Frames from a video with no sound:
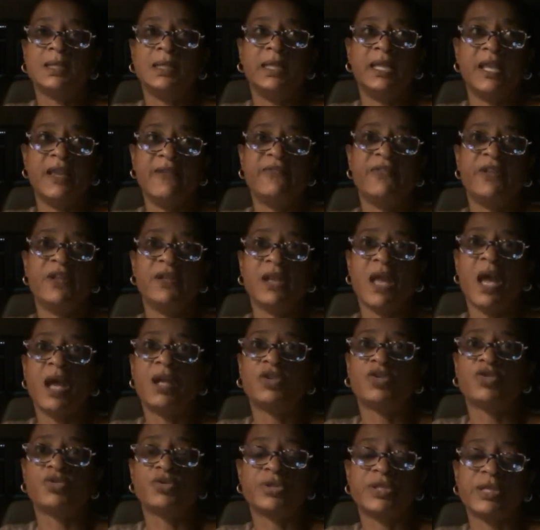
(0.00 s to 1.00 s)
leave the
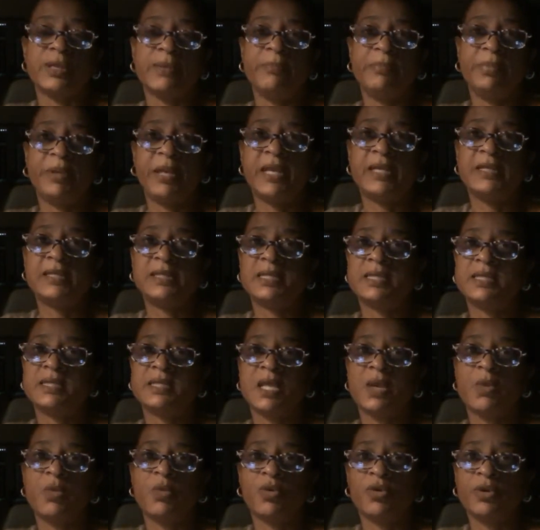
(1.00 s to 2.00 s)
nodules in place since
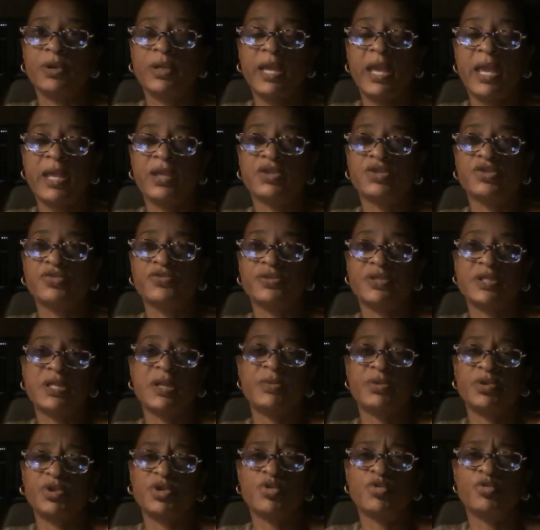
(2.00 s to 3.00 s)
they weren't cancerous. They
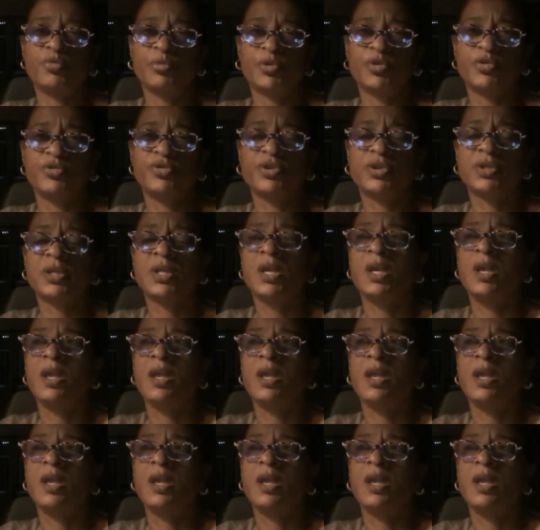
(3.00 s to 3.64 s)
were tumors.